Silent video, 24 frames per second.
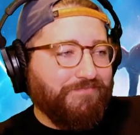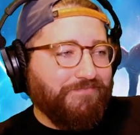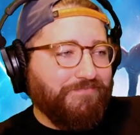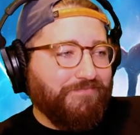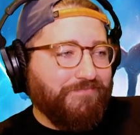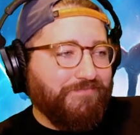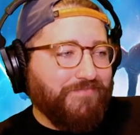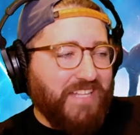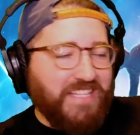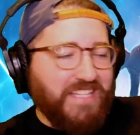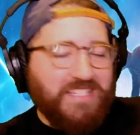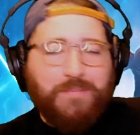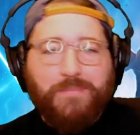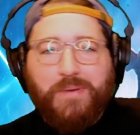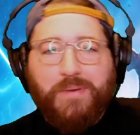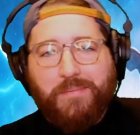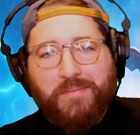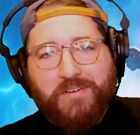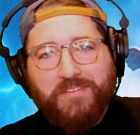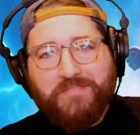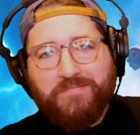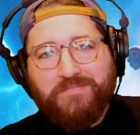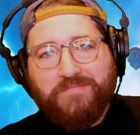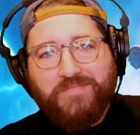That's a
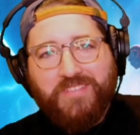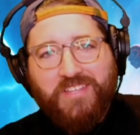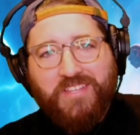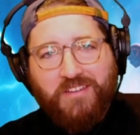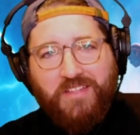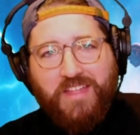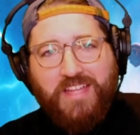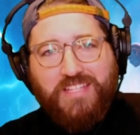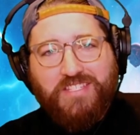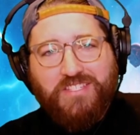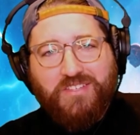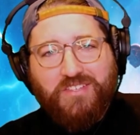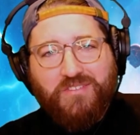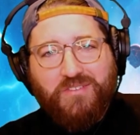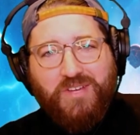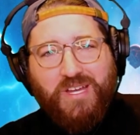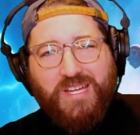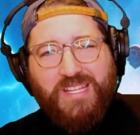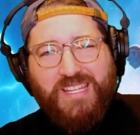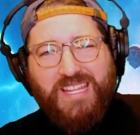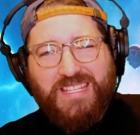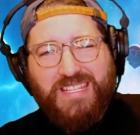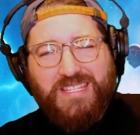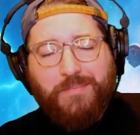bummer. That's
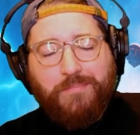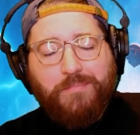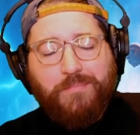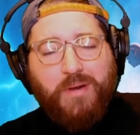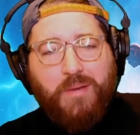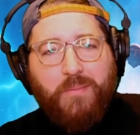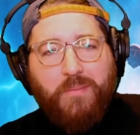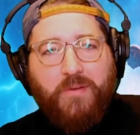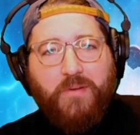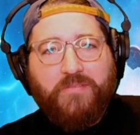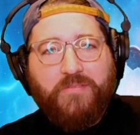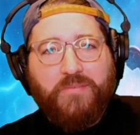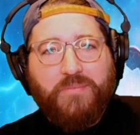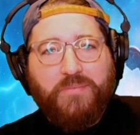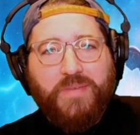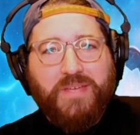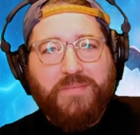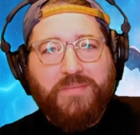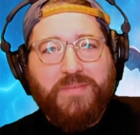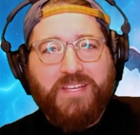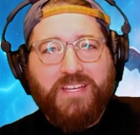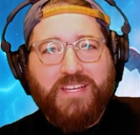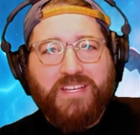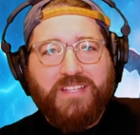a bummer for me
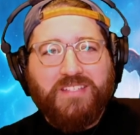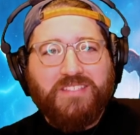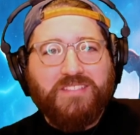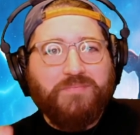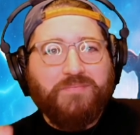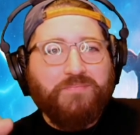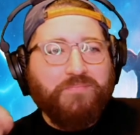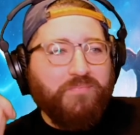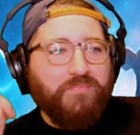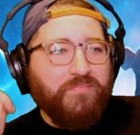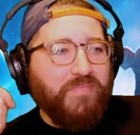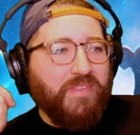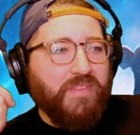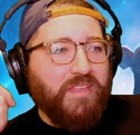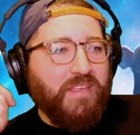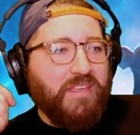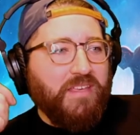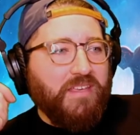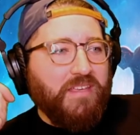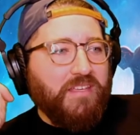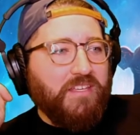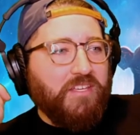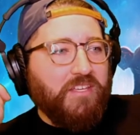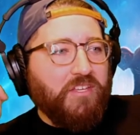because
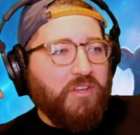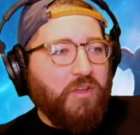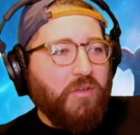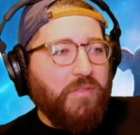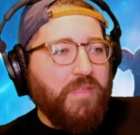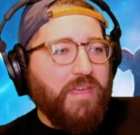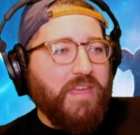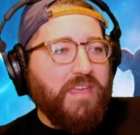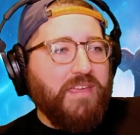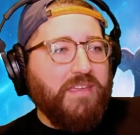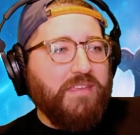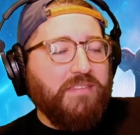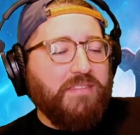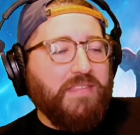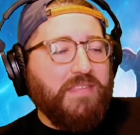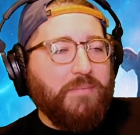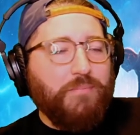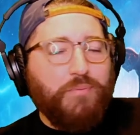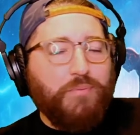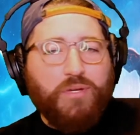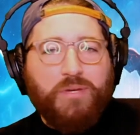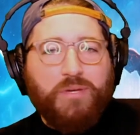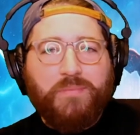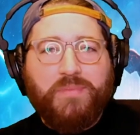they
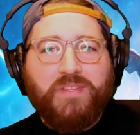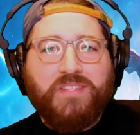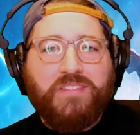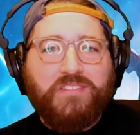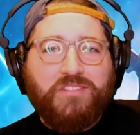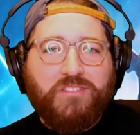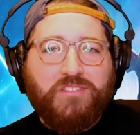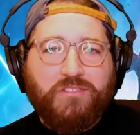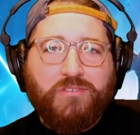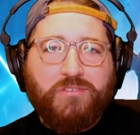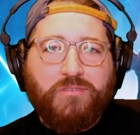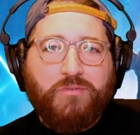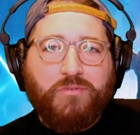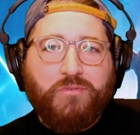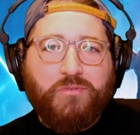put him into